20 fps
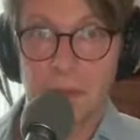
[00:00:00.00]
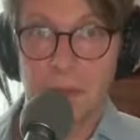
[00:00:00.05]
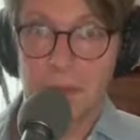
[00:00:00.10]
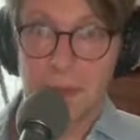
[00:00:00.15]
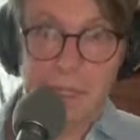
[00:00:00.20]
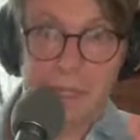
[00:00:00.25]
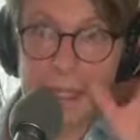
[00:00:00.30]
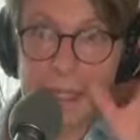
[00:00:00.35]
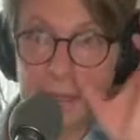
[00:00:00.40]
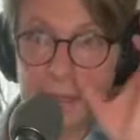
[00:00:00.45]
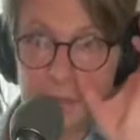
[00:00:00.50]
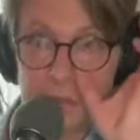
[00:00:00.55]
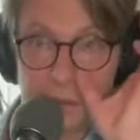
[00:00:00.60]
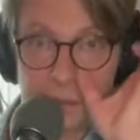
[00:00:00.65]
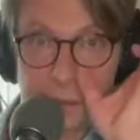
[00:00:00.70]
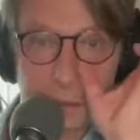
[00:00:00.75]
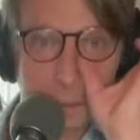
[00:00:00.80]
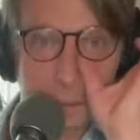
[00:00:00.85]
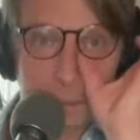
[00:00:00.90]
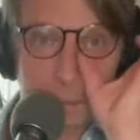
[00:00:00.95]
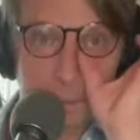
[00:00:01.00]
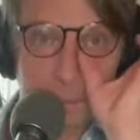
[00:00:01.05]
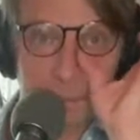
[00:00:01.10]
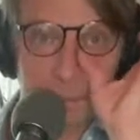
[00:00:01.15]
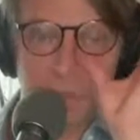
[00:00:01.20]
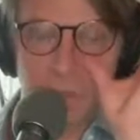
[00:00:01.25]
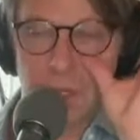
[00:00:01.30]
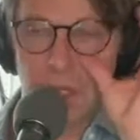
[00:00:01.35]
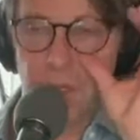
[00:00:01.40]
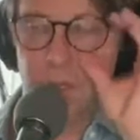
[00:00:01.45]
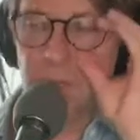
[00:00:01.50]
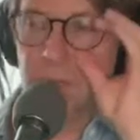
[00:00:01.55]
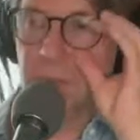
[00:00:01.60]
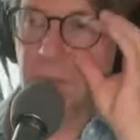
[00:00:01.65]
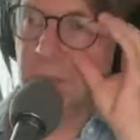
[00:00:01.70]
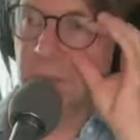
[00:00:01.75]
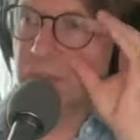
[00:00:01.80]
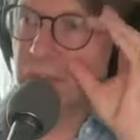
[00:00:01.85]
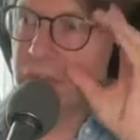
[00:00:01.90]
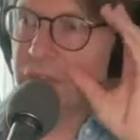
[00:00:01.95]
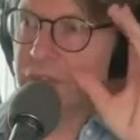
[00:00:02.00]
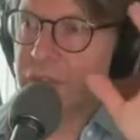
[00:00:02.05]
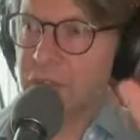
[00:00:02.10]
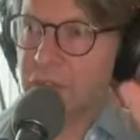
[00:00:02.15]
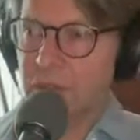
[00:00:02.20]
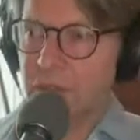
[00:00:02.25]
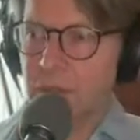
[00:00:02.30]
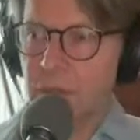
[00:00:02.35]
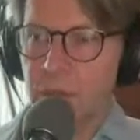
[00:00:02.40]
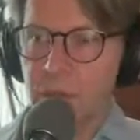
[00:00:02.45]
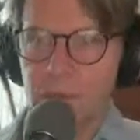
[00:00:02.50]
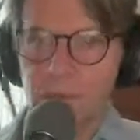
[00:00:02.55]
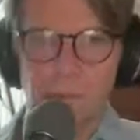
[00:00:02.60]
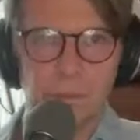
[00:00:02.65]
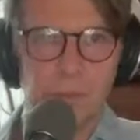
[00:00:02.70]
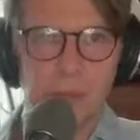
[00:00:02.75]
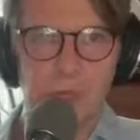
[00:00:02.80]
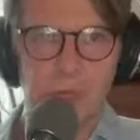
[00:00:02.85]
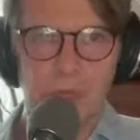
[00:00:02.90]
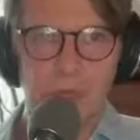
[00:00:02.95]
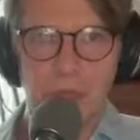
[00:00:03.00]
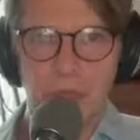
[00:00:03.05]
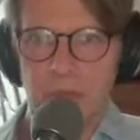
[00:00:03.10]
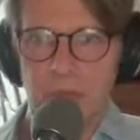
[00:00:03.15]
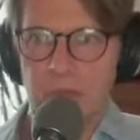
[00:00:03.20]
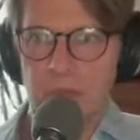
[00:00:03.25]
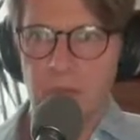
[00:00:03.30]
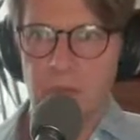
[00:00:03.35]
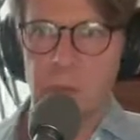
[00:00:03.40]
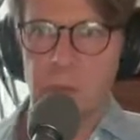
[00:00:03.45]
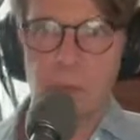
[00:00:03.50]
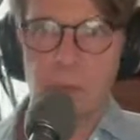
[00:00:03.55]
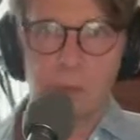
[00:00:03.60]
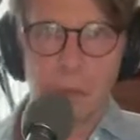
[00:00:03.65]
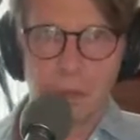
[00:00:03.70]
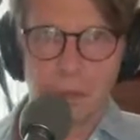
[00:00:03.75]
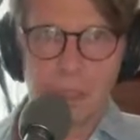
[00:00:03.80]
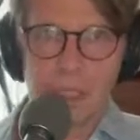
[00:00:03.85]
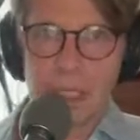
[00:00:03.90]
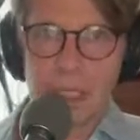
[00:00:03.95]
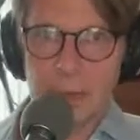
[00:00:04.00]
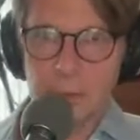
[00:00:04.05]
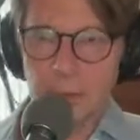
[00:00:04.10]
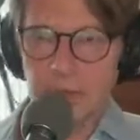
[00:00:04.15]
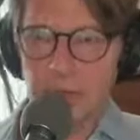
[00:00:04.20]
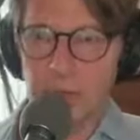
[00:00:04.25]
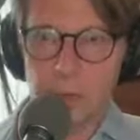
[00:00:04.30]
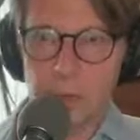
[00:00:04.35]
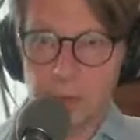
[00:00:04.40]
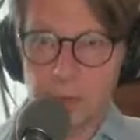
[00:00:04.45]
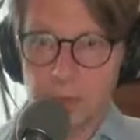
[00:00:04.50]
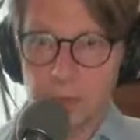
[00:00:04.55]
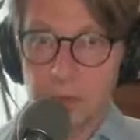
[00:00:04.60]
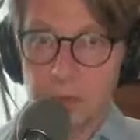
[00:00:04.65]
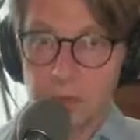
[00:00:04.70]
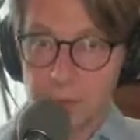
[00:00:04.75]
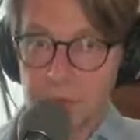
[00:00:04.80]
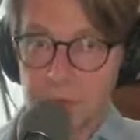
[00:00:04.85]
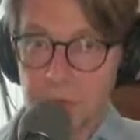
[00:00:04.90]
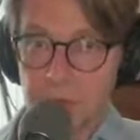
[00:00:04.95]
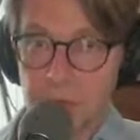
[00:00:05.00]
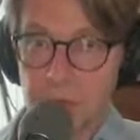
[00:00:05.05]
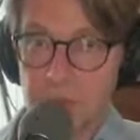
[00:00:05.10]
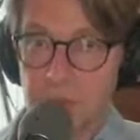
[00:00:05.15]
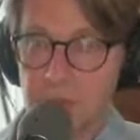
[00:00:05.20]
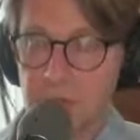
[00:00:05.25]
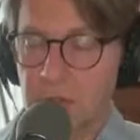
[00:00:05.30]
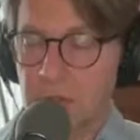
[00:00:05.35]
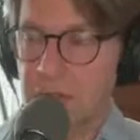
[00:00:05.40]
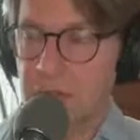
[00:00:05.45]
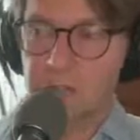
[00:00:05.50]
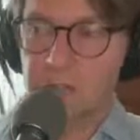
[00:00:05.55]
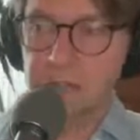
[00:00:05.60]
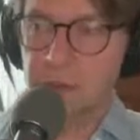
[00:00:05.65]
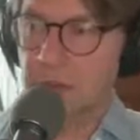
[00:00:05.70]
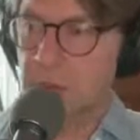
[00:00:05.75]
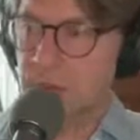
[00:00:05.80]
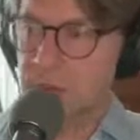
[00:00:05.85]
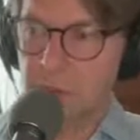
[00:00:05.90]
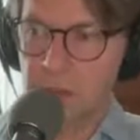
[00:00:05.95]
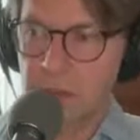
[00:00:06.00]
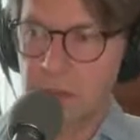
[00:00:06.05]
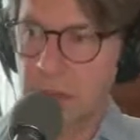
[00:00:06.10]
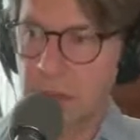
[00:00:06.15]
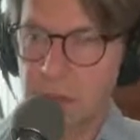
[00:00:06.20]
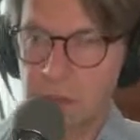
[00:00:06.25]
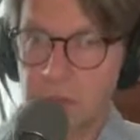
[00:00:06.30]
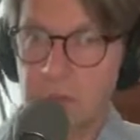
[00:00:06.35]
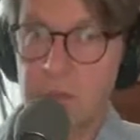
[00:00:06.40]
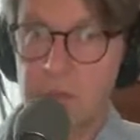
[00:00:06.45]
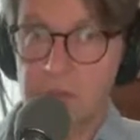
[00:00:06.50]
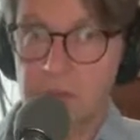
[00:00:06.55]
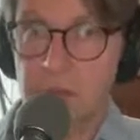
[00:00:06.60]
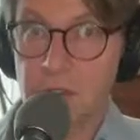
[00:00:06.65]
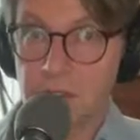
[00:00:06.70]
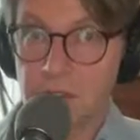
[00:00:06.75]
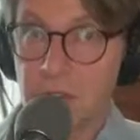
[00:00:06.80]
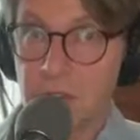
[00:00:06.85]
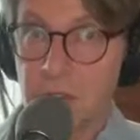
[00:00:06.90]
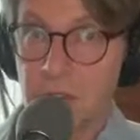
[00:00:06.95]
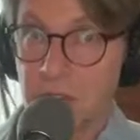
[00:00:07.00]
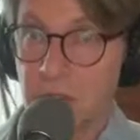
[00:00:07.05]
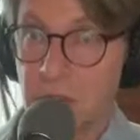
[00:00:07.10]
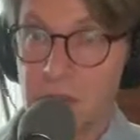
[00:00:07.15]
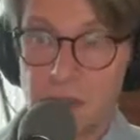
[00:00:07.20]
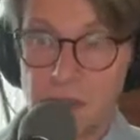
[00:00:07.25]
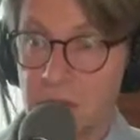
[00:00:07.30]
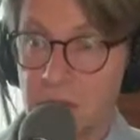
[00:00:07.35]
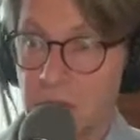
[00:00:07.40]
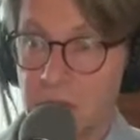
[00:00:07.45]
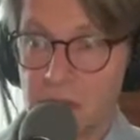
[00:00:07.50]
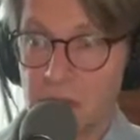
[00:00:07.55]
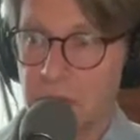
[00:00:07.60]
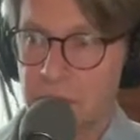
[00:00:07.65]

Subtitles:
I can't do it. If you've listened to Tomorrow, the album Tomorrow, which will be Journey Songs 2, you know, the songs are long.